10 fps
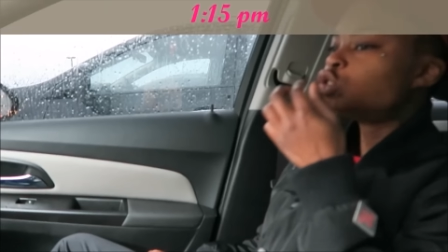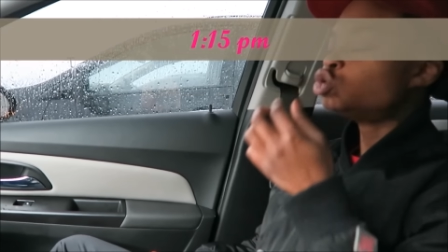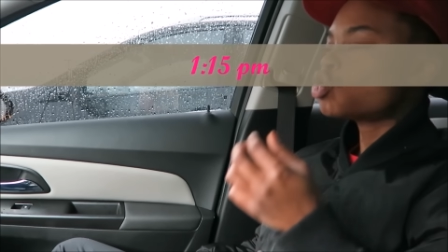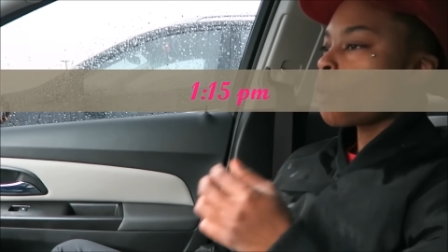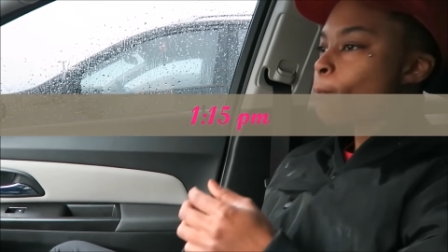
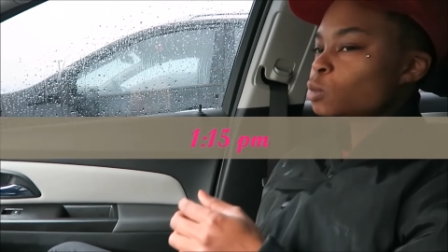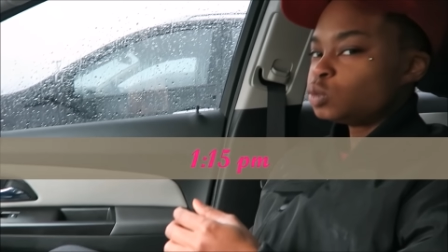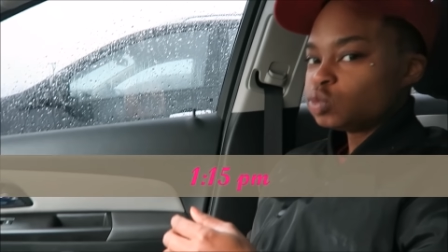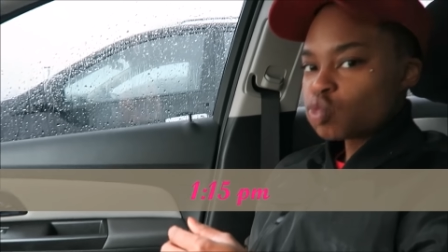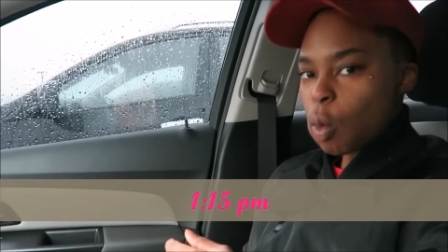Yeah, y'all doing good
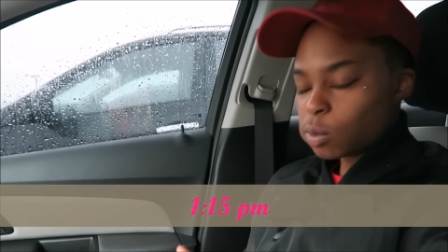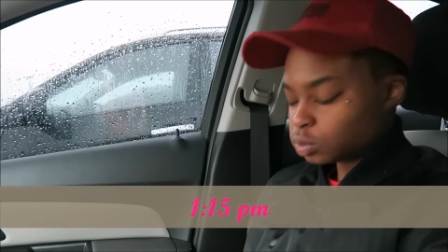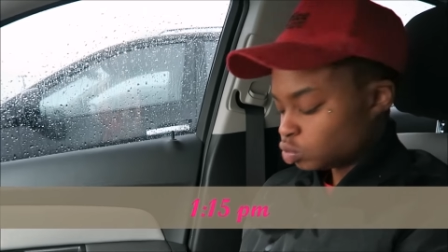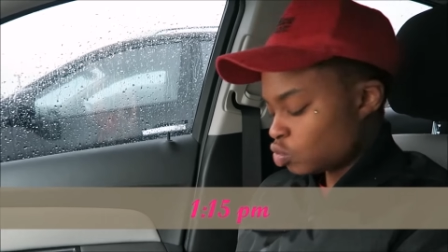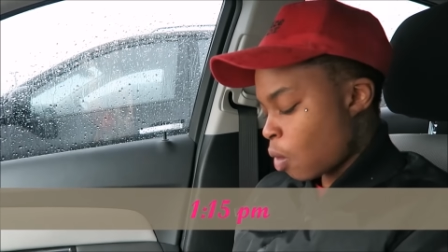so far?
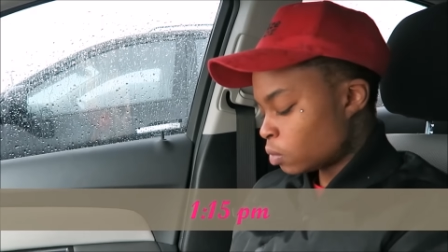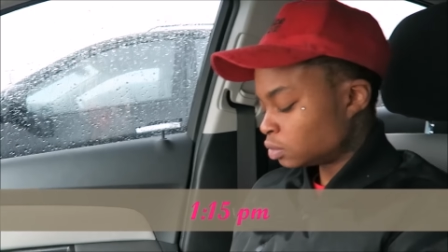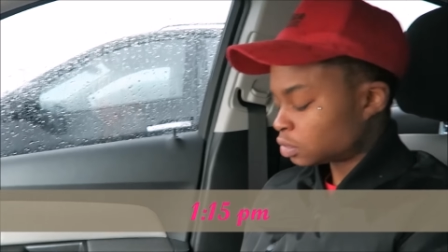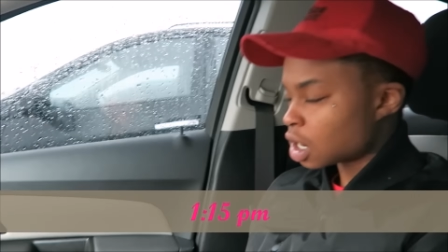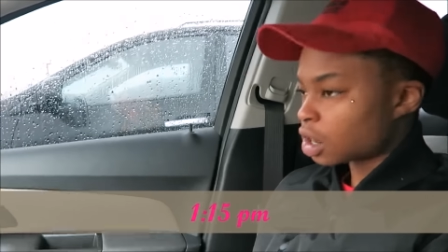
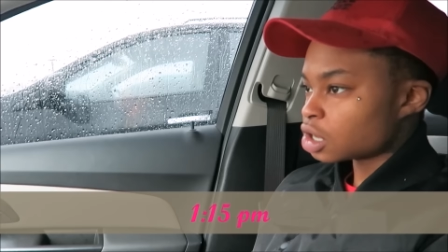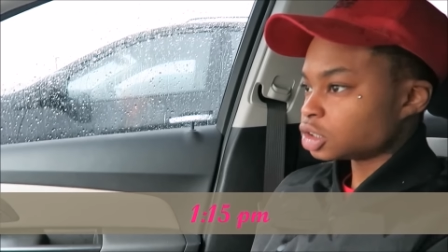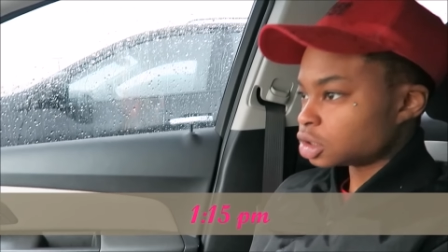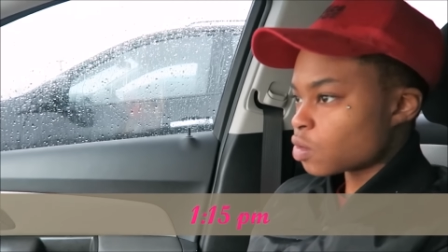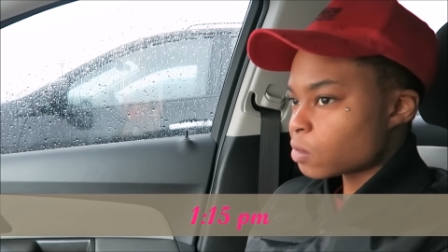Guess who's
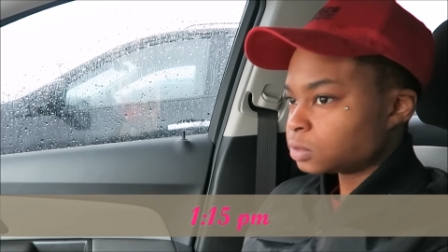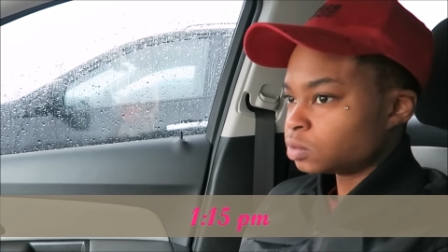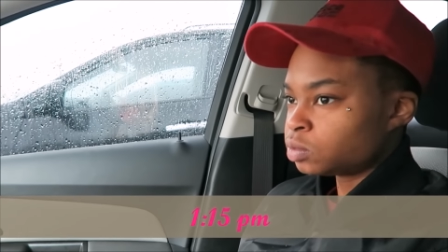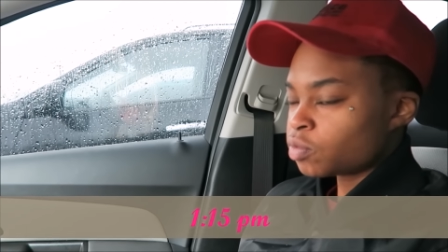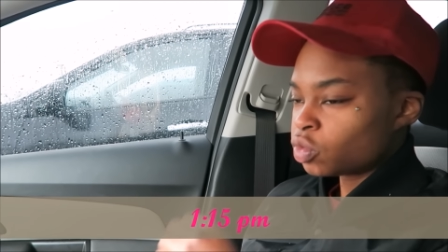here?
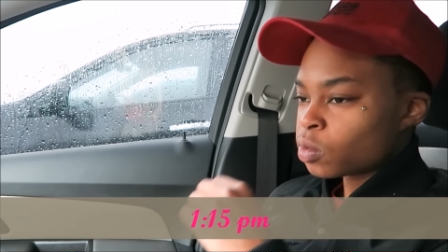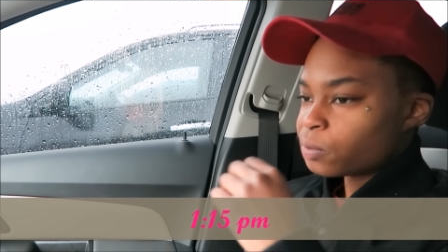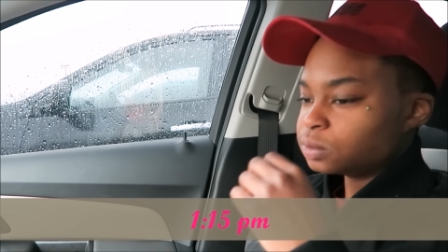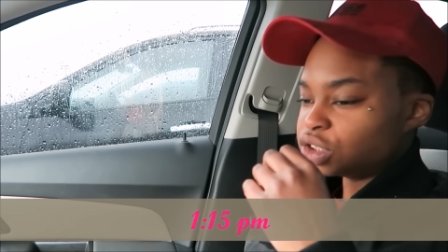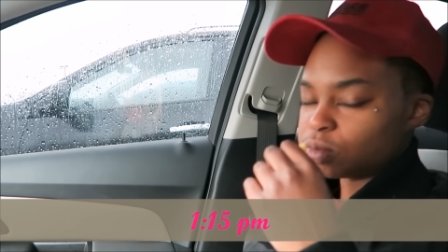
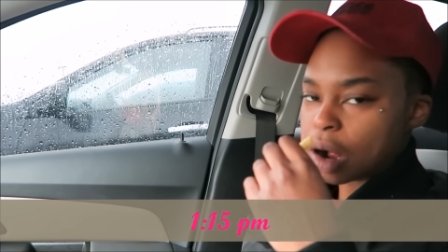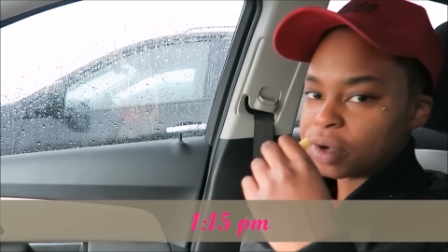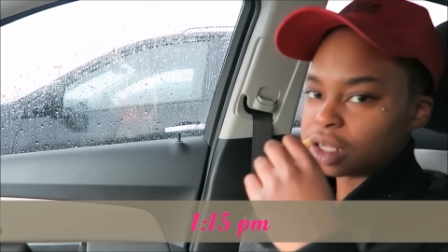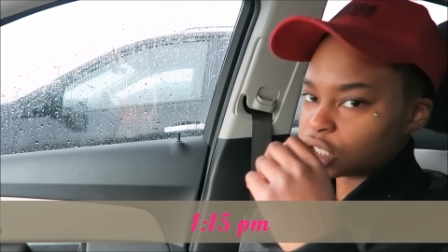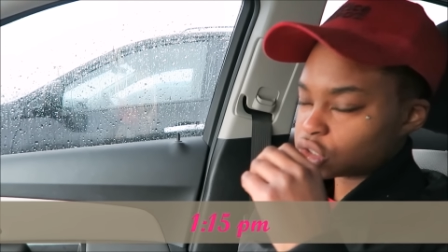She brought
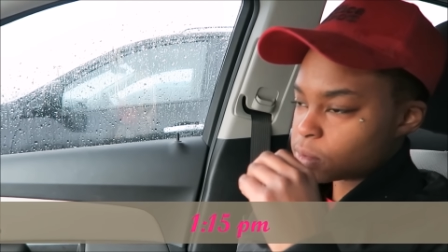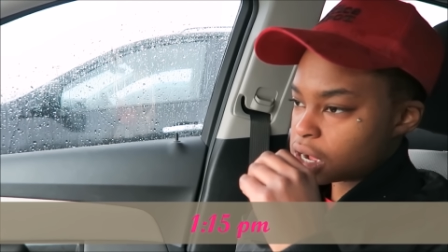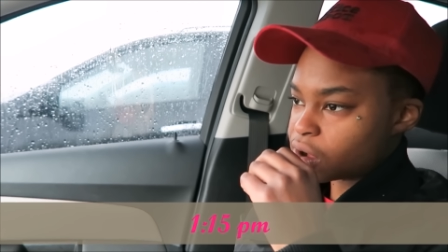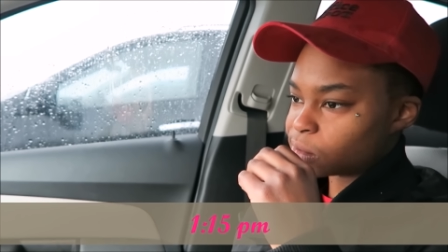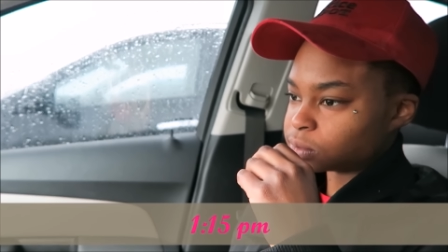me lunch on
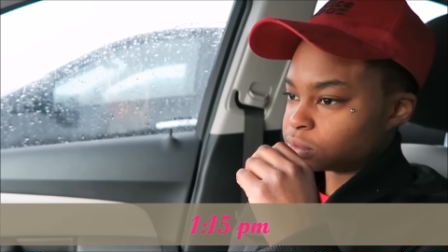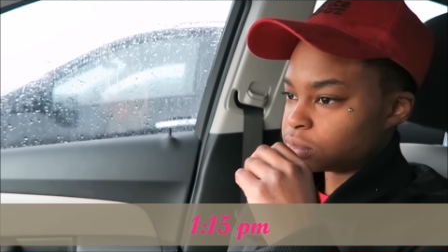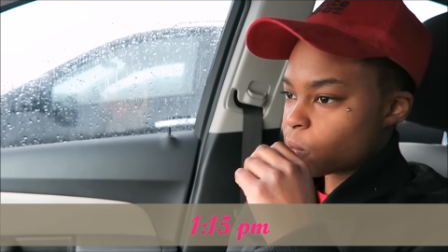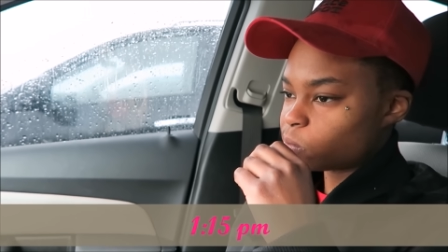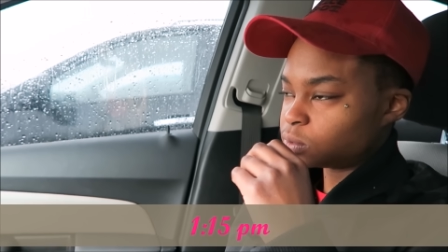my own.
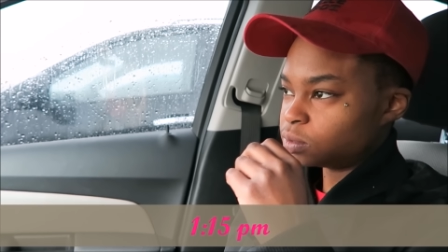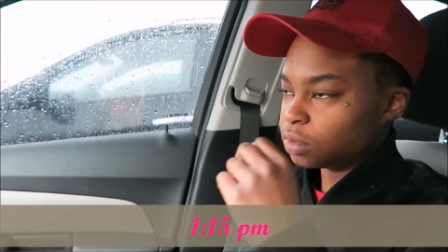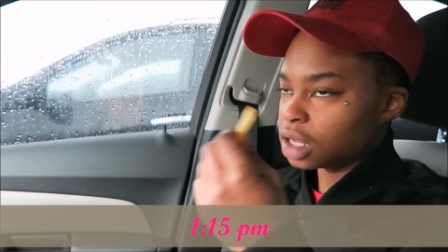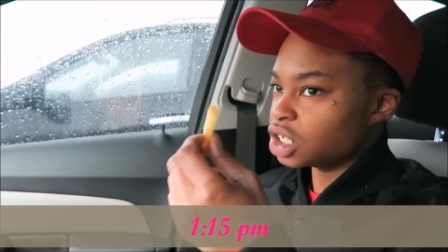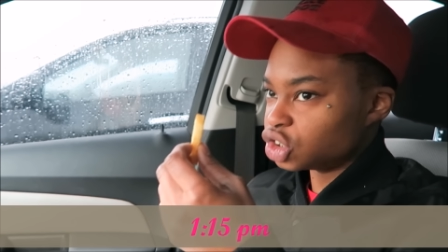
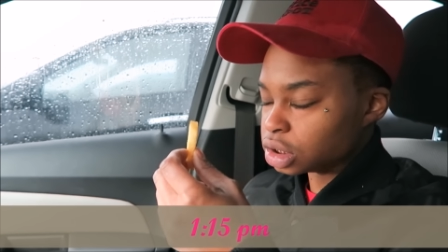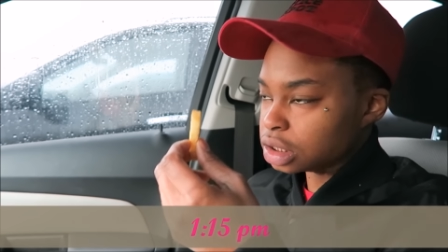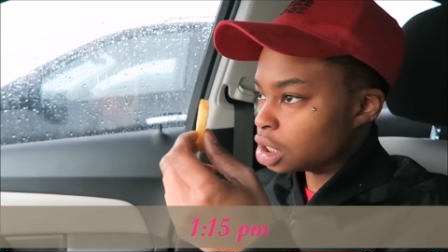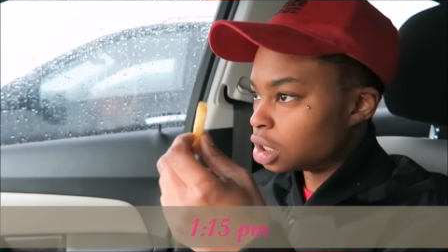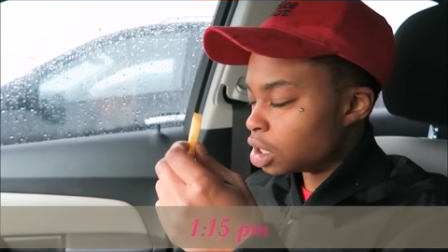Lunch,
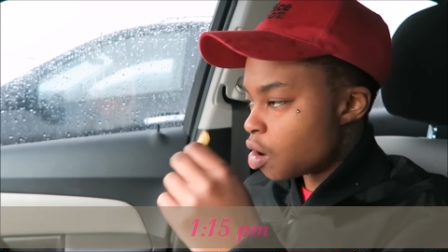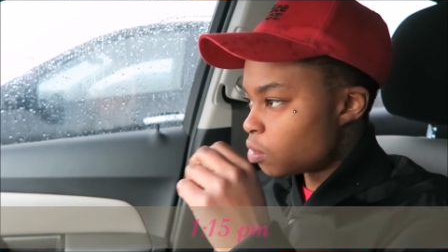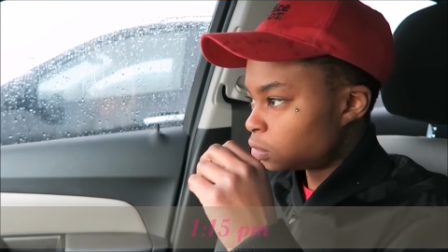y'all.